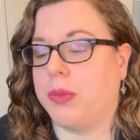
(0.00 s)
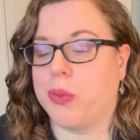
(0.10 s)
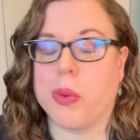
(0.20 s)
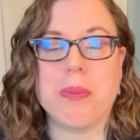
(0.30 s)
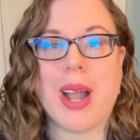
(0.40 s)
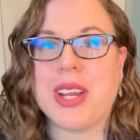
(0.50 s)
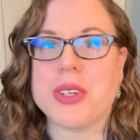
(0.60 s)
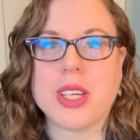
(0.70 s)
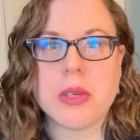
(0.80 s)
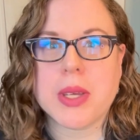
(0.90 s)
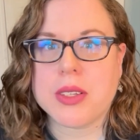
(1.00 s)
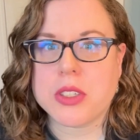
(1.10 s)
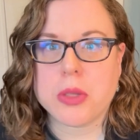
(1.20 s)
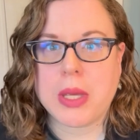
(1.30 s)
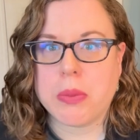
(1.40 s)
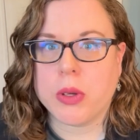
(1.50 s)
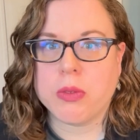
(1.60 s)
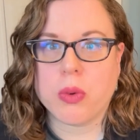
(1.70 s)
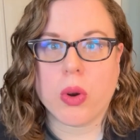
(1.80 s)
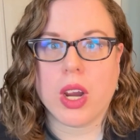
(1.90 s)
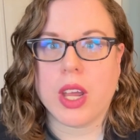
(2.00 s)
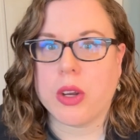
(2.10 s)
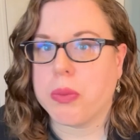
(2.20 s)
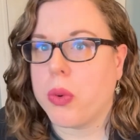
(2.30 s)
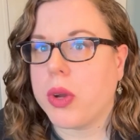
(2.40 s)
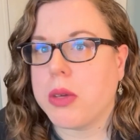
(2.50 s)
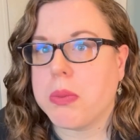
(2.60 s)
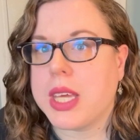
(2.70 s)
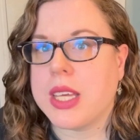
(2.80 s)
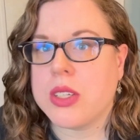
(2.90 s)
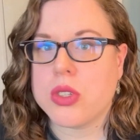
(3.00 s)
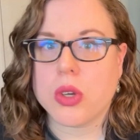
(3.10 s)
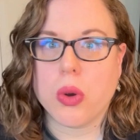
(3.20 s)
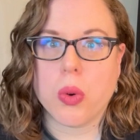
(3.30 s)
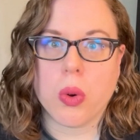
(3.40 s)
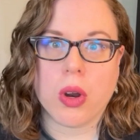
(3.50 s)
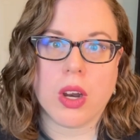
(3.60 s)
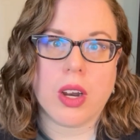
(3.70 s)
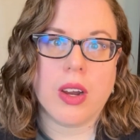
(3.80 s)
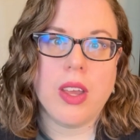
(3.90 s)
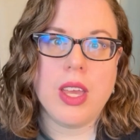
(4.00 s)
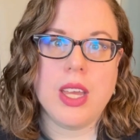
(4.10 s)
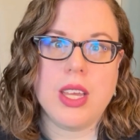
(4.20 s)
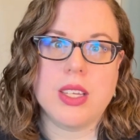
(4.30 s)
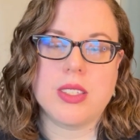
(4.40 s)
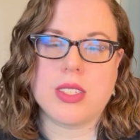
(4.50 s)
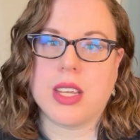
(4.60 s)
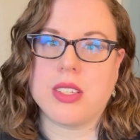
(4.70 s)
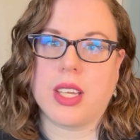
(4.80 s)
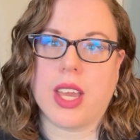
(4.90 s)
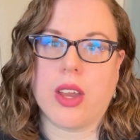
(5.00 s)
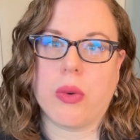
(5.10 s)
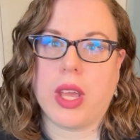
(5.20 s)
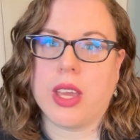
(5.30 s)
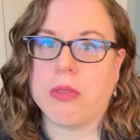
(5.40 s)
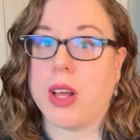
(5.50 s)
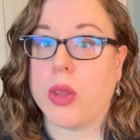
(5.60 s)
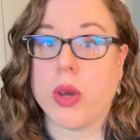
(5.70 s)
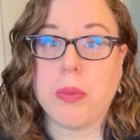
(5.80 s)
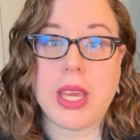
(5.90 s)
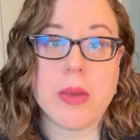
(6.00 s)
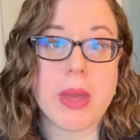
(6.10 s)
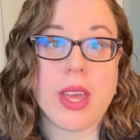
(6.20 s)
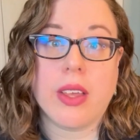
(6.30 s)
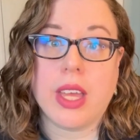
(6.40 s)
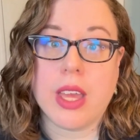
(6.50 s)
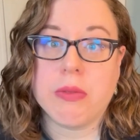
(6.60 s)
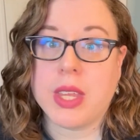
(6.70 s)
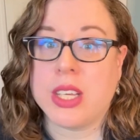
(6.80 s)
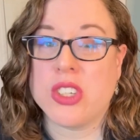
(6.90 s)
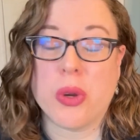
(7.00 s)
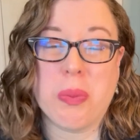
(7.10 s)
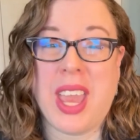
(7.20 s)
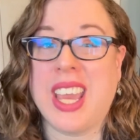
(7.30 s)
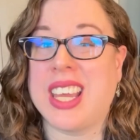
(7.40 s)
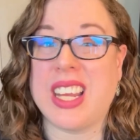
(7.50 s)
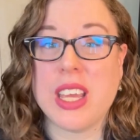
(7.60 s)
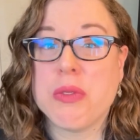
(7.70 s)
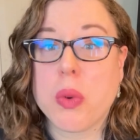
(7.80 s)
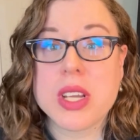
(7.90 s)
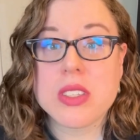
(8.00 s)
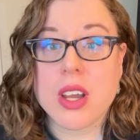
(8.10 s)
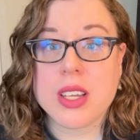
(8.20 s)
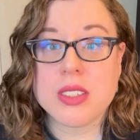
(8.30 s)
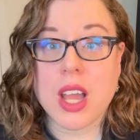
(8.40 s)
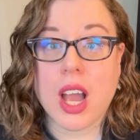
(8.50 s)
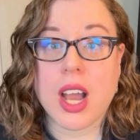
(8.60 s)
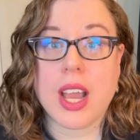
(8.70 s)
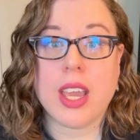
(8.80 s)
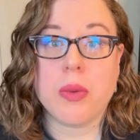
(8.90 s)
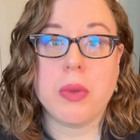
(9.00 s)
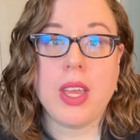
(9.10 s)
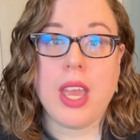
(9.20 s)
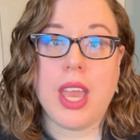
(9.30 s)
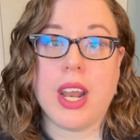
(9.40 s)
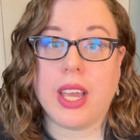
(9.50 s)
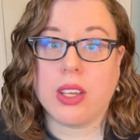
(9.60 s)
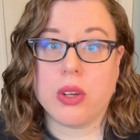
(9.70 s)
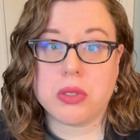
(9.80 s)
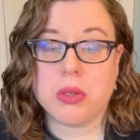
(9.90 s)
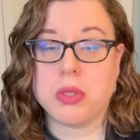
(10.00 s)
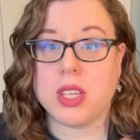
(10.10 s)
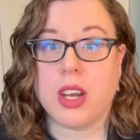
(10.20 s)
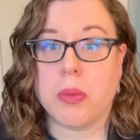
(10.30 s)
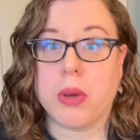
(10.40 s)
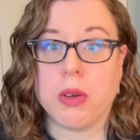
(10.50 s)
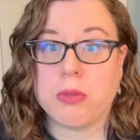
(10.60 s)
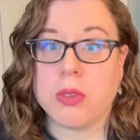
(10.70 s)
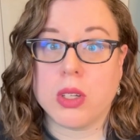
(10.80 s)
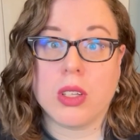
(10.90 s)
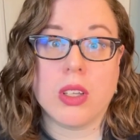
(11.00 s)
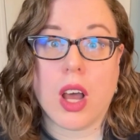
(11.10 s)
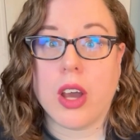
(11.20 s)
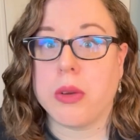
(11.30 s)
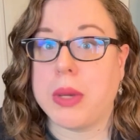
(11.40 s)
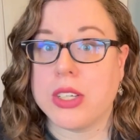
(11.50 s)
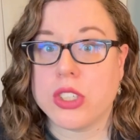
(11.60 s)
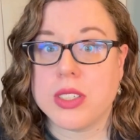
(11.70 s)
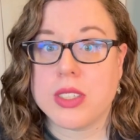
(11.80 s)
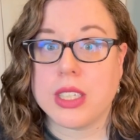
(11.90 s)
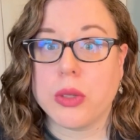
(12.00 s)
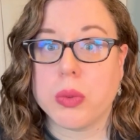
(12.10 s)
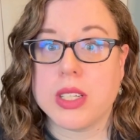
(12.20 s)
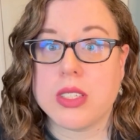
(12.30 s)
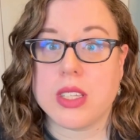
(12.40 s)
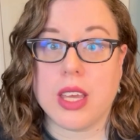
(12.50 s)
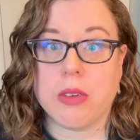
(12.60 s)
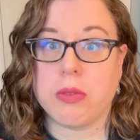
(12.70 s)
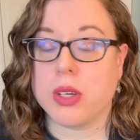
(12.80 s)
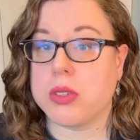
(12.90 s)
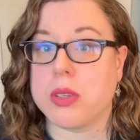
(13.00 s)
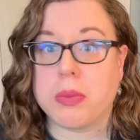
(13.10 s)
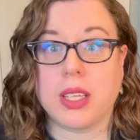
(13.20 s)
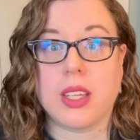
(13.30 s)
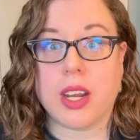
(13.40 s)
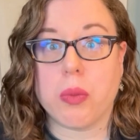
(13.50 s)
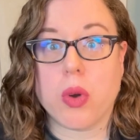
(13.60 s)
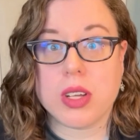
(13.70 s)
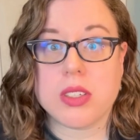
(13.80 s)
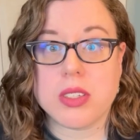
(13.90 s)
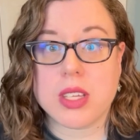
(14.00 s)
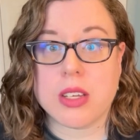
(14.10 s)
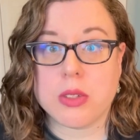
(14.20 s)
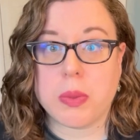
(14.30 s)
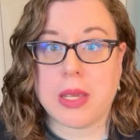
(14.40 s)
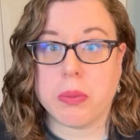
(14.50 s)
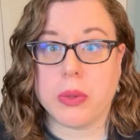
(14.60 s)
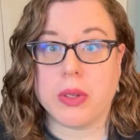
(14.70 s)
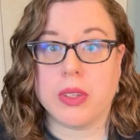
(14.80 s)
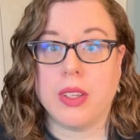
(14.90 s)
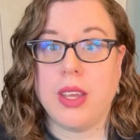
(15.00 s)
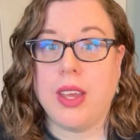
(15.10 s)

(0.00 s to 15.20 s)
reminder emails to people for an appointment, or sending out a follow-up email if they don't pay an invoice on time. And I can also set up a full automation sequence if there's something that I want to send people